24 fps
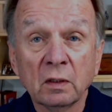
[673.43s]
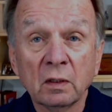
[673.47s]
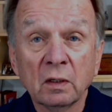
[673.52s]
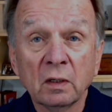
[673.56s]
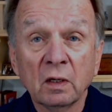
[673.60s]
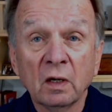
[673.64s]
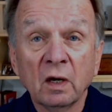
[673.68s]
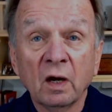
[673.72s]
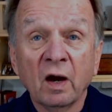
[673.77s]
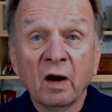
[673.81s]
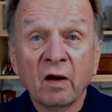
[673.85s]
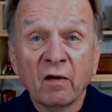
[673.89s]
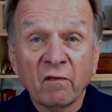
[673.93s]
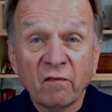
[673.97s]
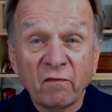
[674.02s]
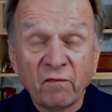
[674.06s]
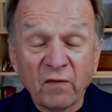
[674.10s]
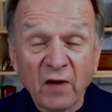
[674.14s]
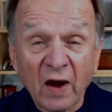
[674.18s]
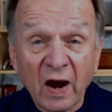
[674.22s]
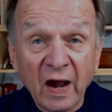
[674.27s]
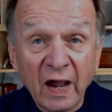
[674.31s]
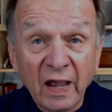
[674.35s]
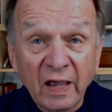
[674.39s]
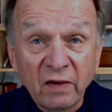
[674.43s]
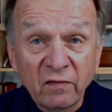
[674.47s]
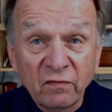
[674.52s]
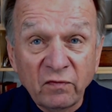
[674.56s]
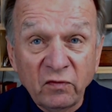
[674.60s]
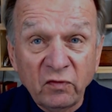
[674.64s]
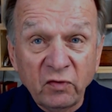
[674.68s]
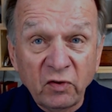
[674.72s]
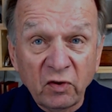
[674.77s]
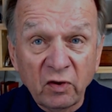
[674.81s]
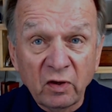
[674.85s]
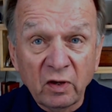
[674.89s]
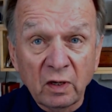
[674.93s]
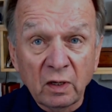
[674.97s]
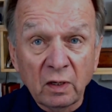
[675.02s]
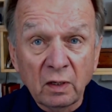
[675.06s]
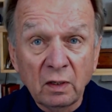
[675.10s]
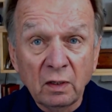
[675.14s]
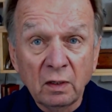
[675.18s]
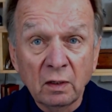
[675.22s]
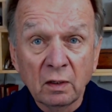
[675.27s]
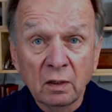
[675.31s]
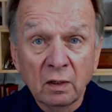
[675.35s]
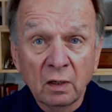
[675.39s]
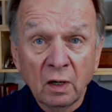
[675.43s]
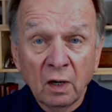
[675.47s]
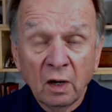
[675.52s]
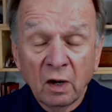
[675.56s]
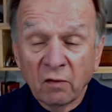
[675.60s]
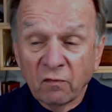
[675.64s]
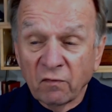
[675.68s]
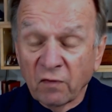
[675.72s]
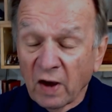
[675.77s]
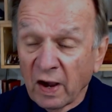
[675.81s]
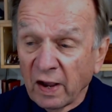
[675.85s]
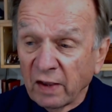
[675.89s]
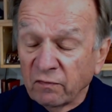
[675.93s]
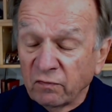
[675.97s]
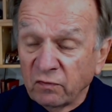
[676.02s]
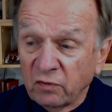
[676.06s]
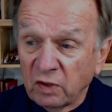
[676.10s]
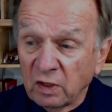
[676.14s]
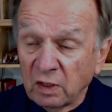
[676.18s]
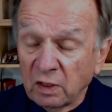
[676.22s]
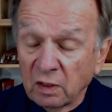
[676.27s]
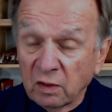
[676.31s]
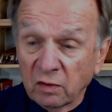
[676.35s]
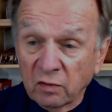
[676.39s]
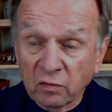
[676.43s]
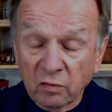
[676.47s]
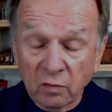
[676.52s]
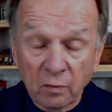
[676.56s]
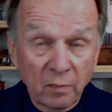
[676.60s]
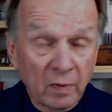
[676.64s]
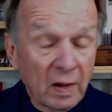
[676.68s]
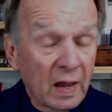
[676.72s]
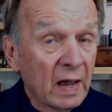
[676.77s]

five G. five G is a mat